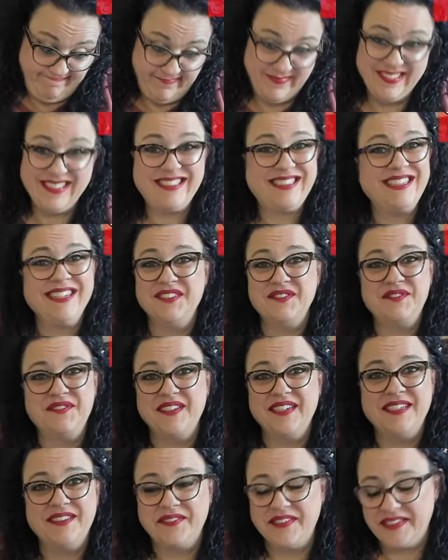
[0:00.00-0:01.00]
That's not
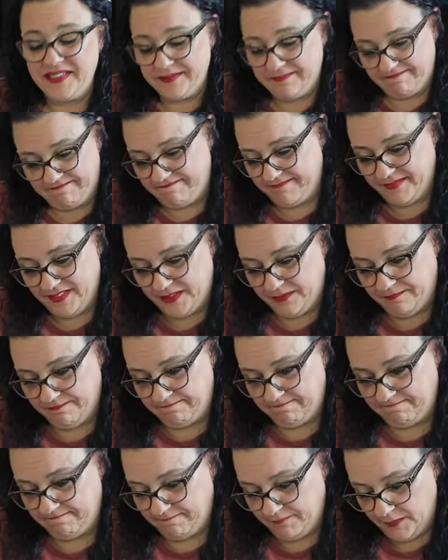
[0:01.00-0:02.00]
fun, right? Nope.
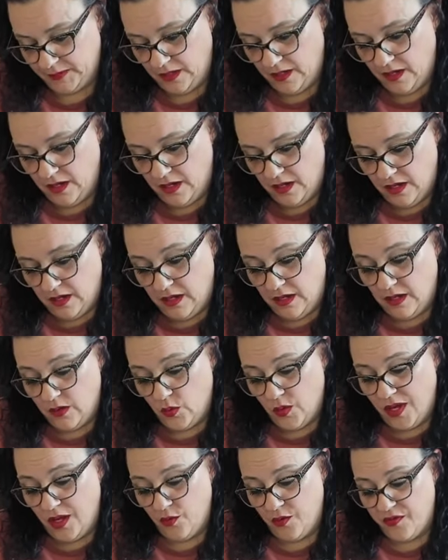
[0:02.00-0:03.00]

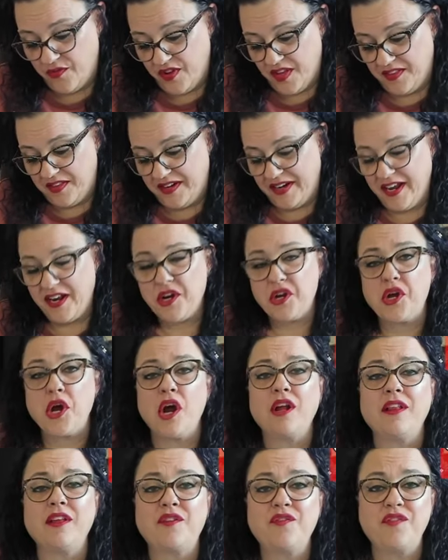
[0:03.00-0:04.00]
Well, we've got the Knight of
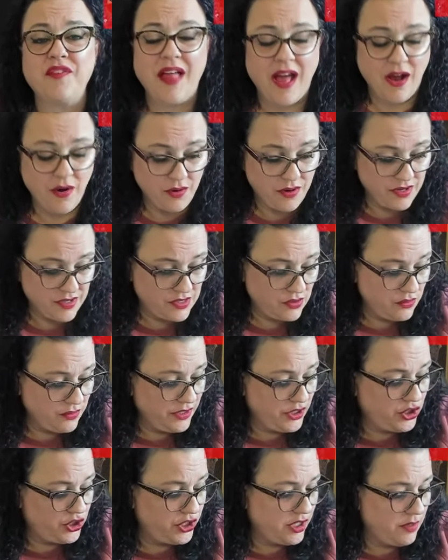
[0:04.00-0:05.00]
Garlic Flowers.
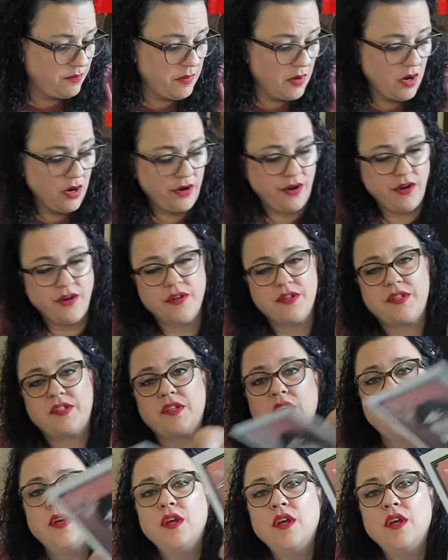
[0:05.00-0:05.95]
Holy shit, bonkers.